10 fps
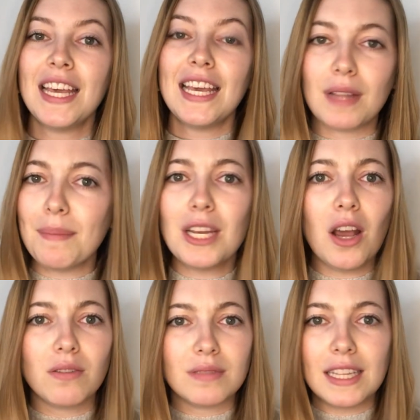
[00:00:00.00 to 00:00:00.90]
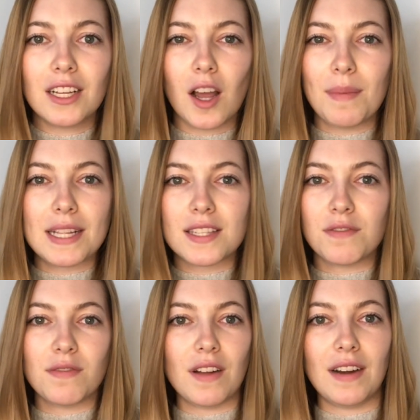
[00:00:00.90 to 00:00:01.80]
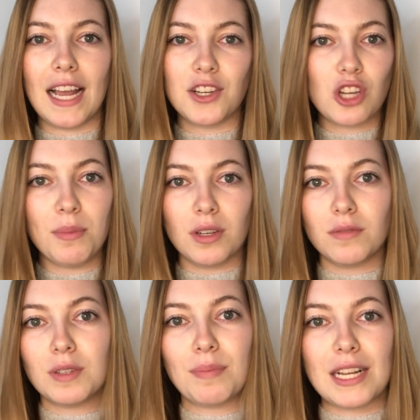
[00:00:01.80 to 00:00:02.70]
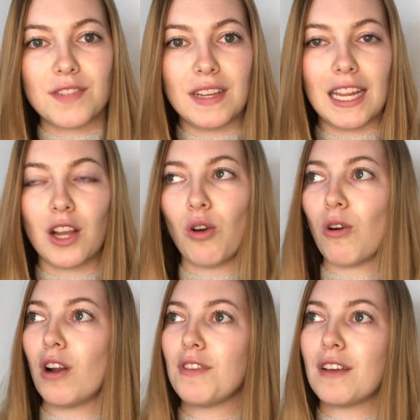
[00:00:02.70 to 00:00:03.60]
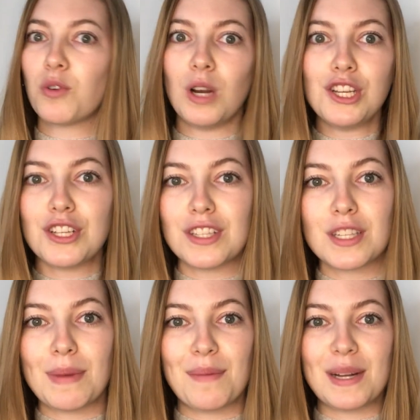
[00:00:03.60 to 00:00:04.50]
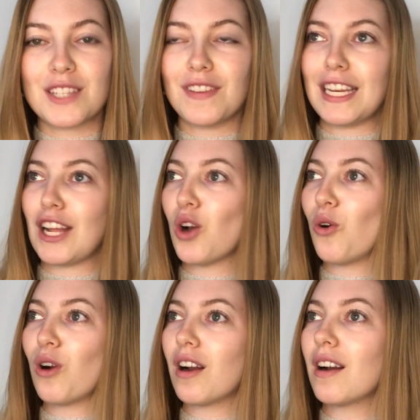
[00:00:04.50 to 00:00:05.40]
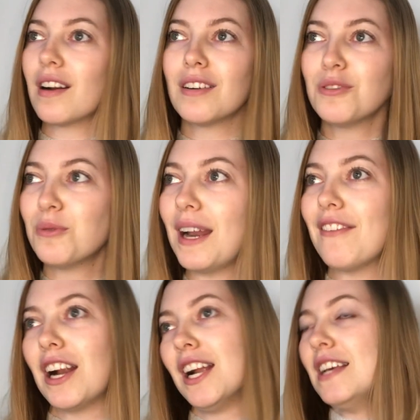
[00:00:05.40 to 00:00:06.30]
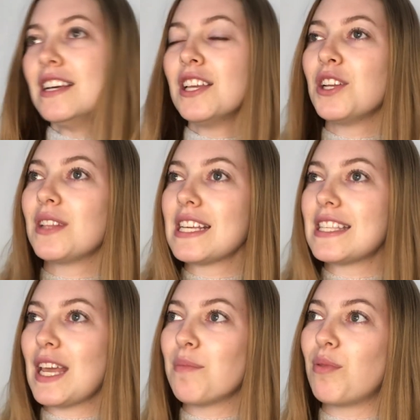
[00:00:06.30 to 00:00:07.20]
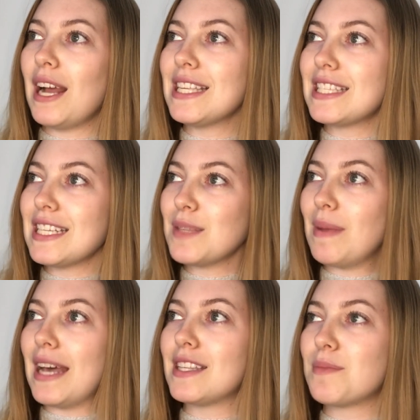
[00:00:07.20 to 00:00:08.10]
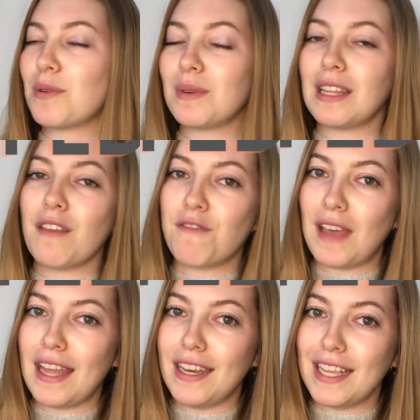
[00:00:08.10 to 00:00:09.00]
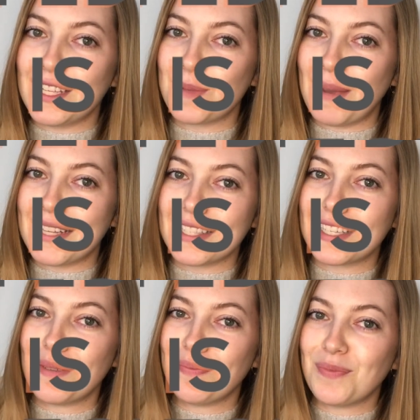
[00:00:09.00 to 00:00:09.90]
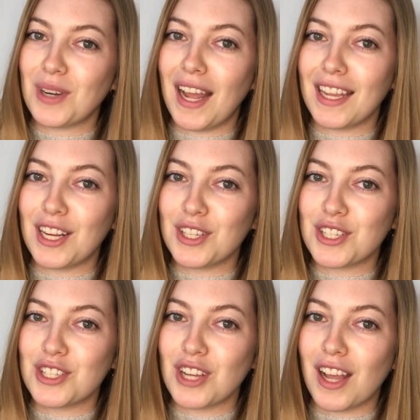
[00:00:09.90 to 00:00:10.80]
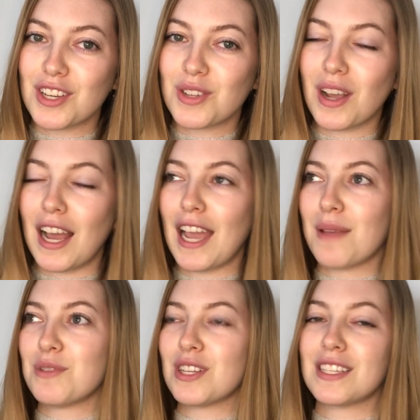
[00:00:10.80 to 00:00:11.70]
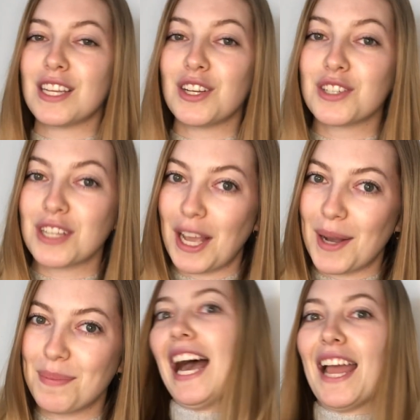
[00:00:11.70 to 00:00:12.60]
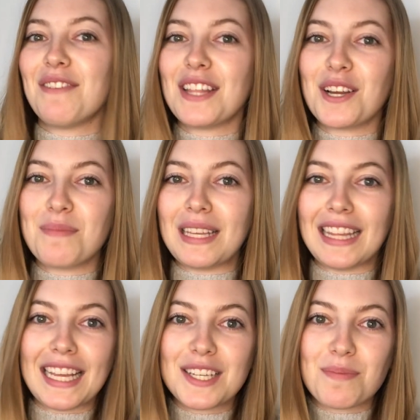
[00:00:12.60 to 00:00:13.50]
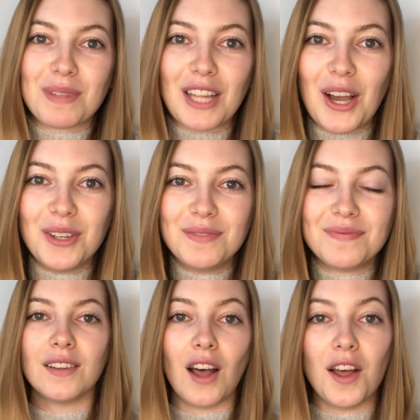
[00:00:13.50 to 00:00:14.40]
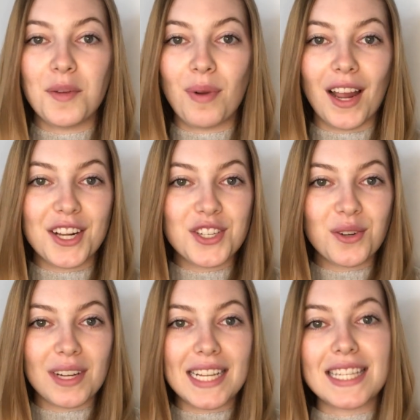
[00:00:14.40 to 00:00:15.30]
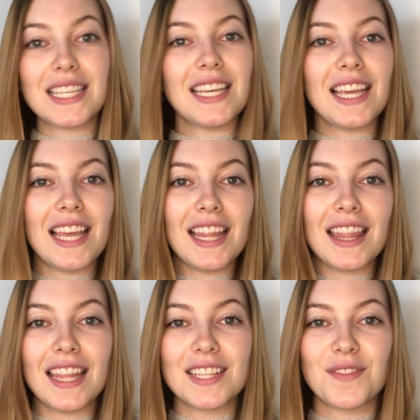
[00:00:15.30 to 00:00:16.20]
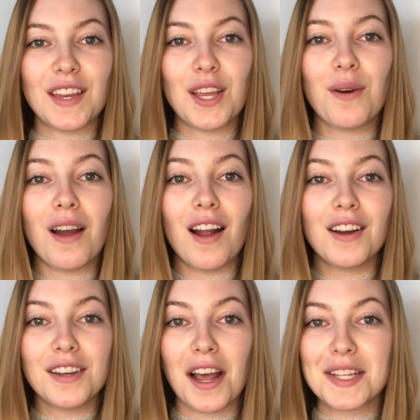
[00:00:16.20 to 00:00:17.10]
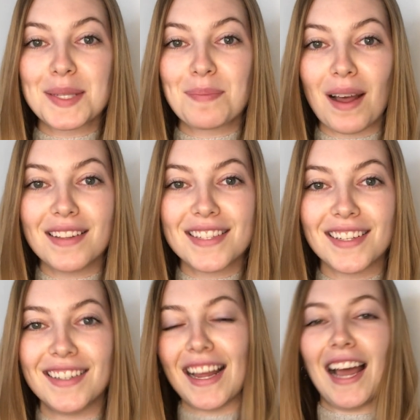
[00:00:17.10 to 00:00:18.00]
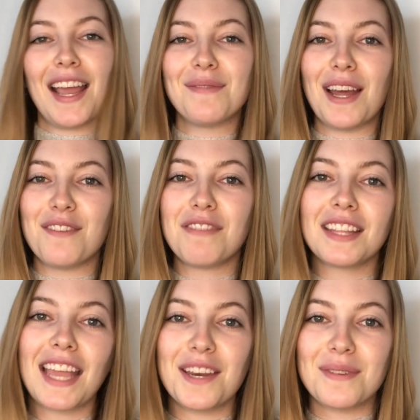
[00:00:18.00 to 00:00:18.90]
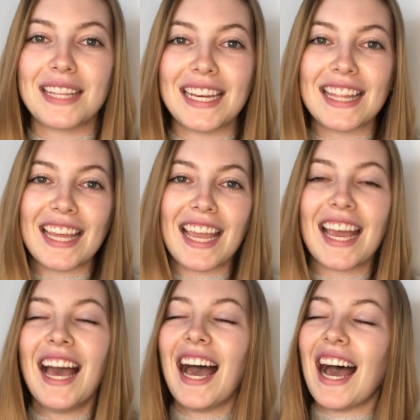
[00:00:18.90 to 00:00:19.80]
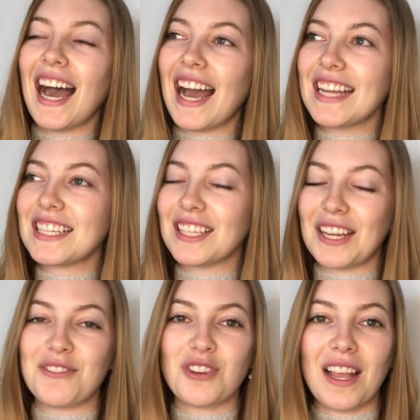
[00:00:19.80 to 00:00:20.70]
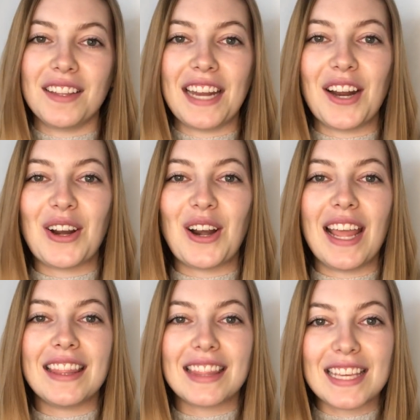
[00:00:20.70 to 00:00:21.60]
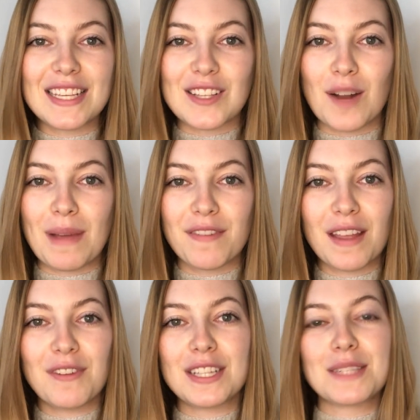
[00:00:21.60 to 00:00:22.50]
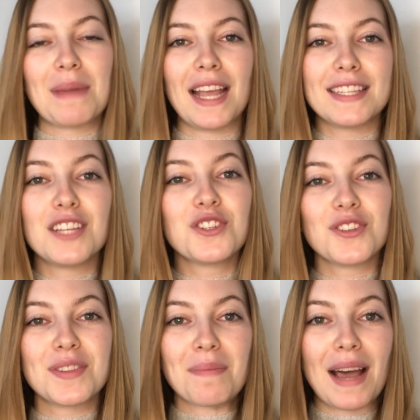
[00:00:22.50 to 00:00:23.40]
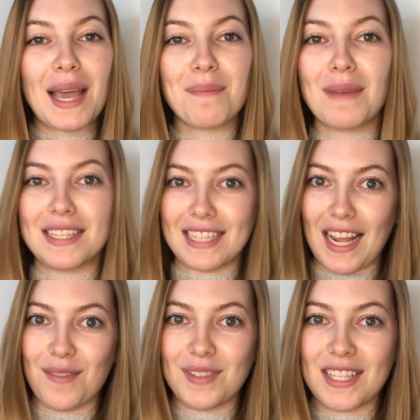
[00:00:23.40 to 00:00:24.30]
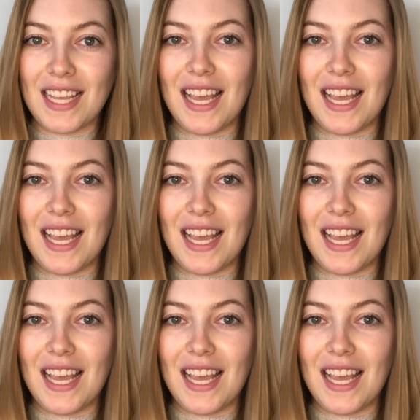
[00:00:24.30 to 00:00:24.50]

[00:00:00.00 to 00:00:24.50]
let me know in the comments if you've ever had trouble with breastfeeding, or if you have questions about breastfeeding, or whatever. You know, they say breast is best, but really fed is best. We're not here to judge, I am just here to help. Everything will be linked below. All the products you're going to see in this video are not sponsored. I am not affiliated with anything. I did a lot of trial and error, and these are my favorites, my essentials, my must-haves.